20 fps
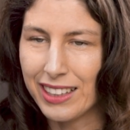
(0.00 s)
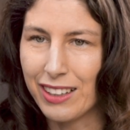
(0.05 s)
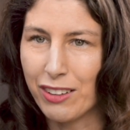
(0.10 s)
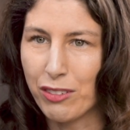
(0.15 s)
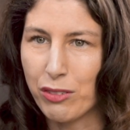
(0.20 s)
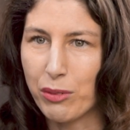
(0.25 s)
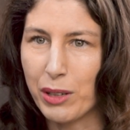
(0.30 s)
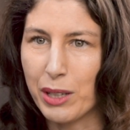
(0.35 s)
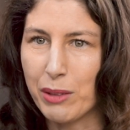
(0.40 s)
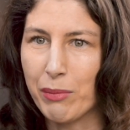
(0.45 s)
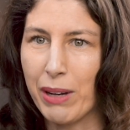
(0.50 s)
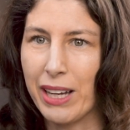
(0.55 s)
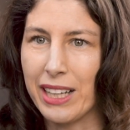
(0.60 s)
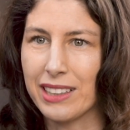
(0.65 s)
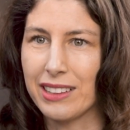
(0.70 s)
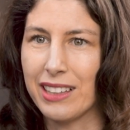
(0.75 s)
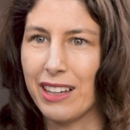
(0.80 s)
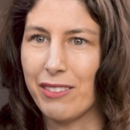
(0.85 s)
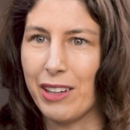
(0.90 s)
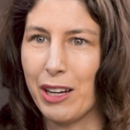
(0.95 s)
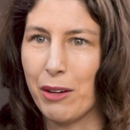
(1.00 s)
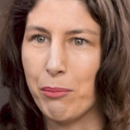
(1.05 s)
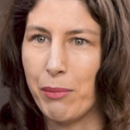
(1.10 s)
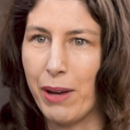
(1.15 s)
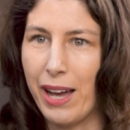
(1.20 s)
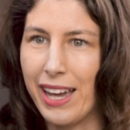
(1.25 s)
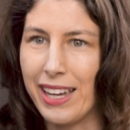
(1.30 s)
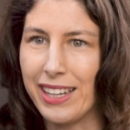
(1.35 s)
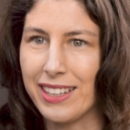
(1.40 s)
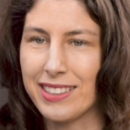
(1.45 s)
If we make love our
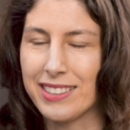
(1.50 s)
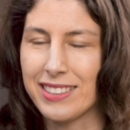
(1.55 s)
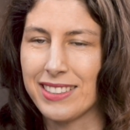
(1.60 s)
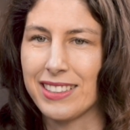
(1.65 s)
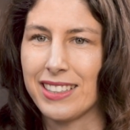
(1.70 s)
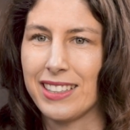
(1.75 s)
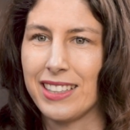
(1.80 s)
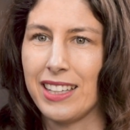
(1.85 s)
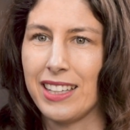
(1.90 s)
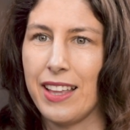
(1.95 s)
base,